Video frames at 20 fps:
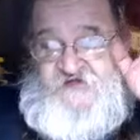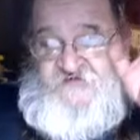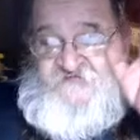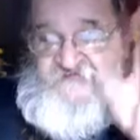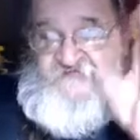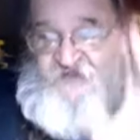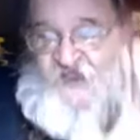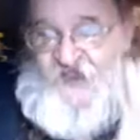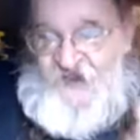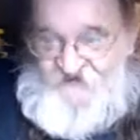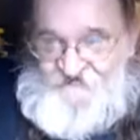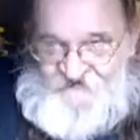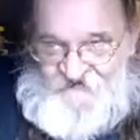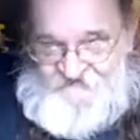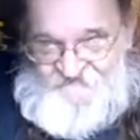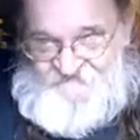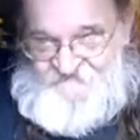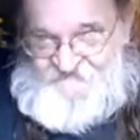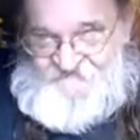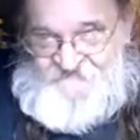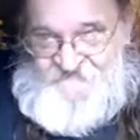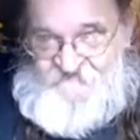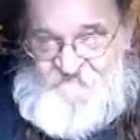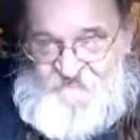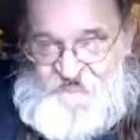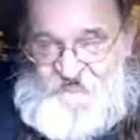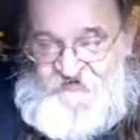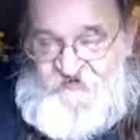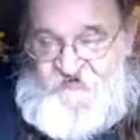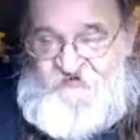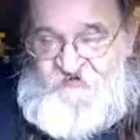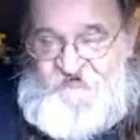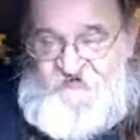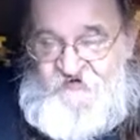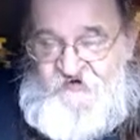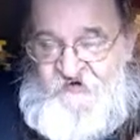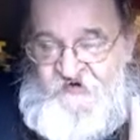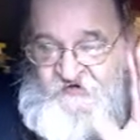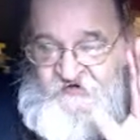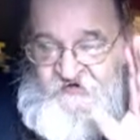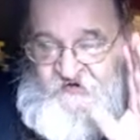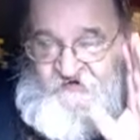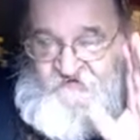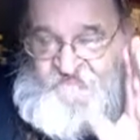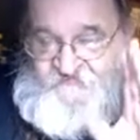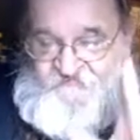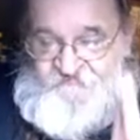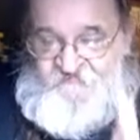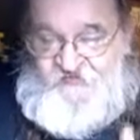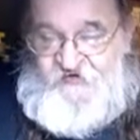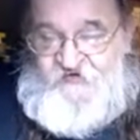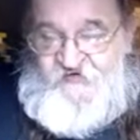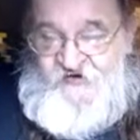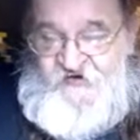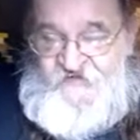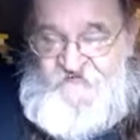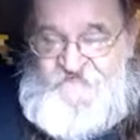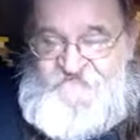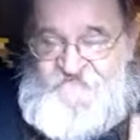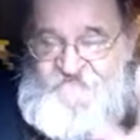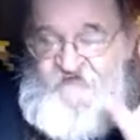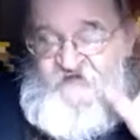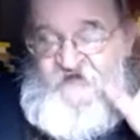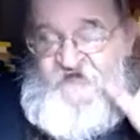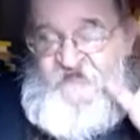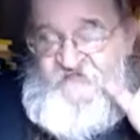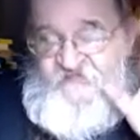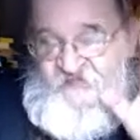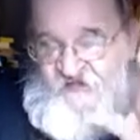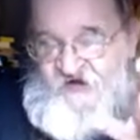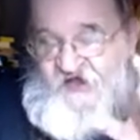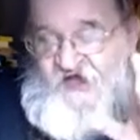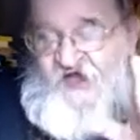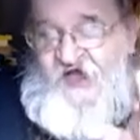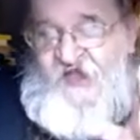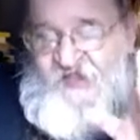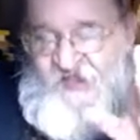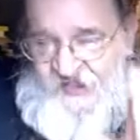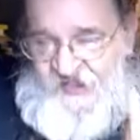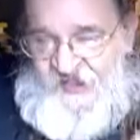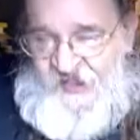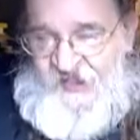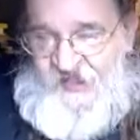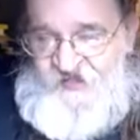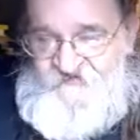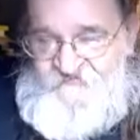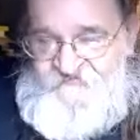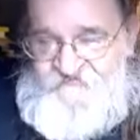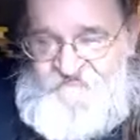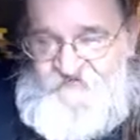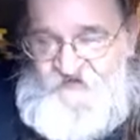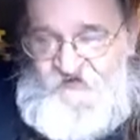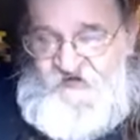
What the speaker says: exactly similar experience that I have